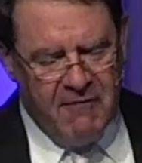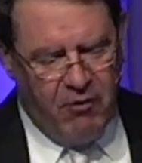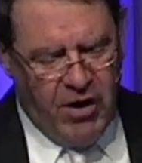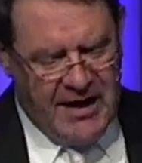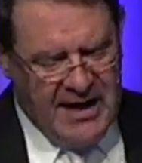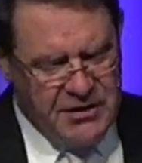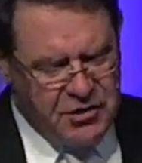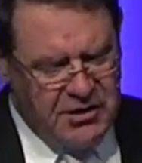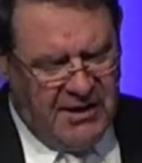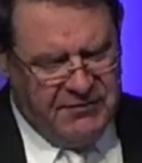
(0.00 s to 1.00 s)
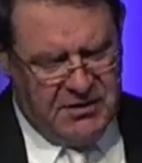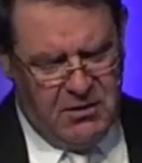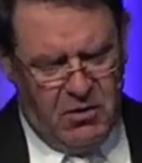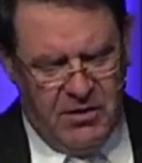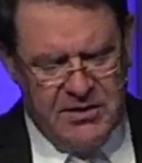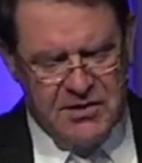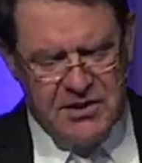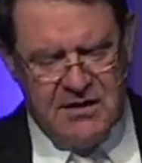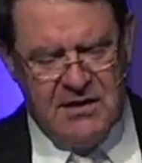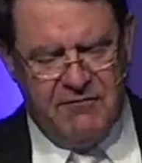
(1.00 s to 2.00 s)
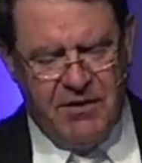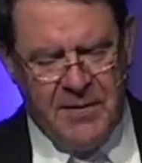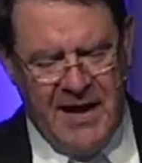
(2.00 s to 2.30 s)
For an angel of the Lord descended from